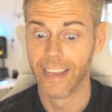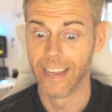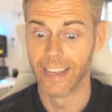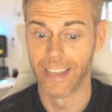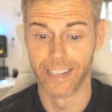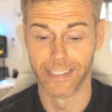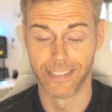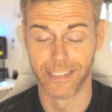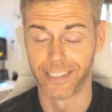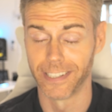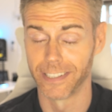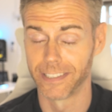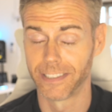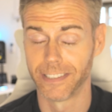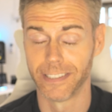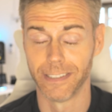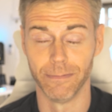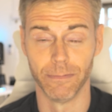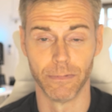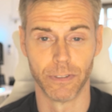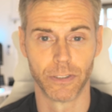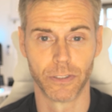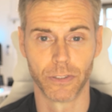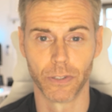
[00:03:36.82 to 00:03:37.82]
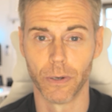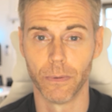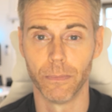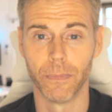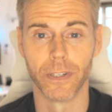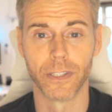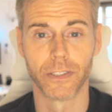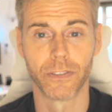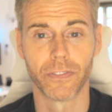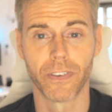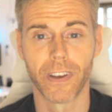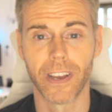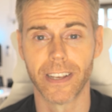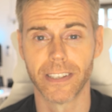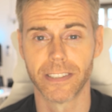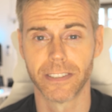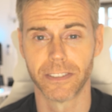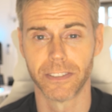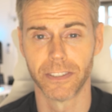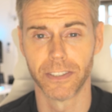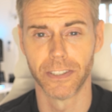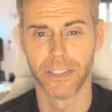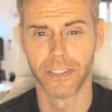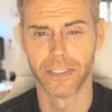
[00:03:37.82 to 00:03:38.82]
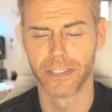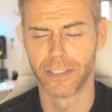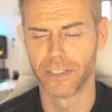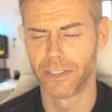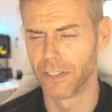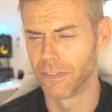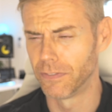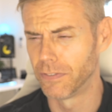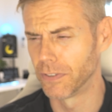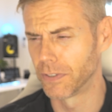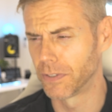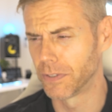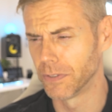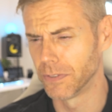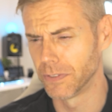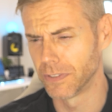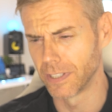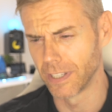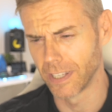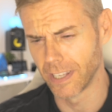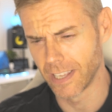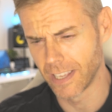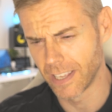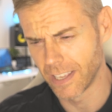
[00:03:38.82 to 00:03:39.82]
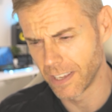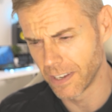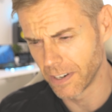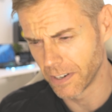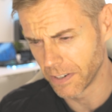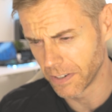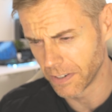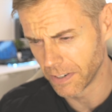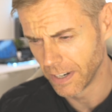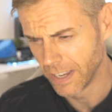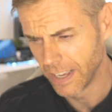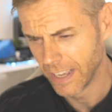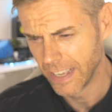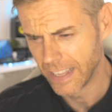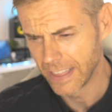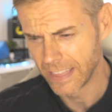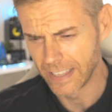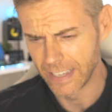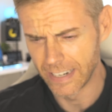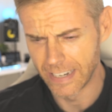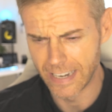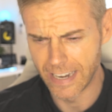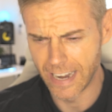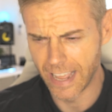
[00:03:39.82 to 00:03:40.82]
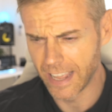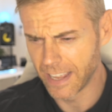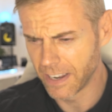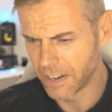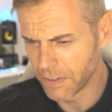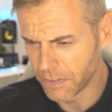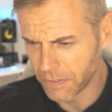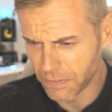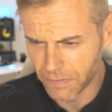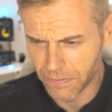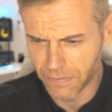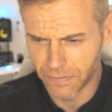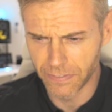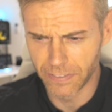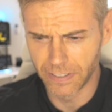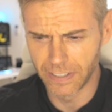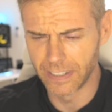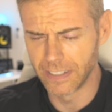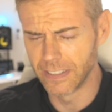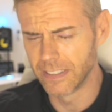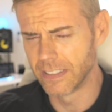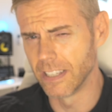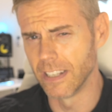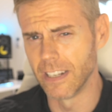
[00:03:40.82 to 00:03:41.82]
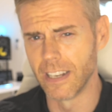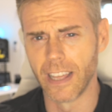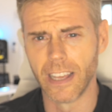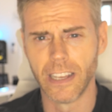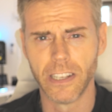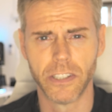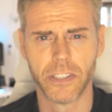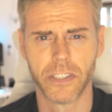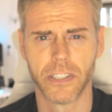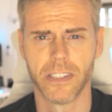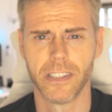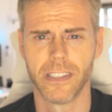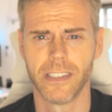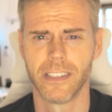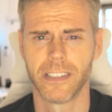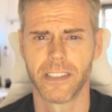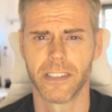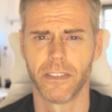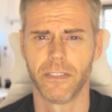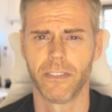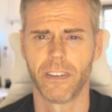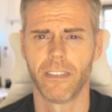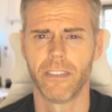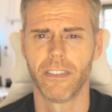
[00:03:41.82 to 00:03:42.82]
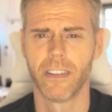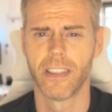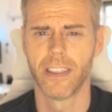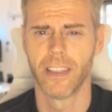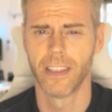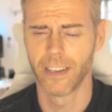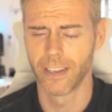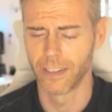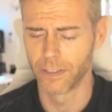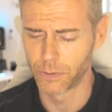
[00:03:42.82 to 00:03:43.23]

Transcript: it just seems so much faster. It's difficult to hear the native intonations of everything.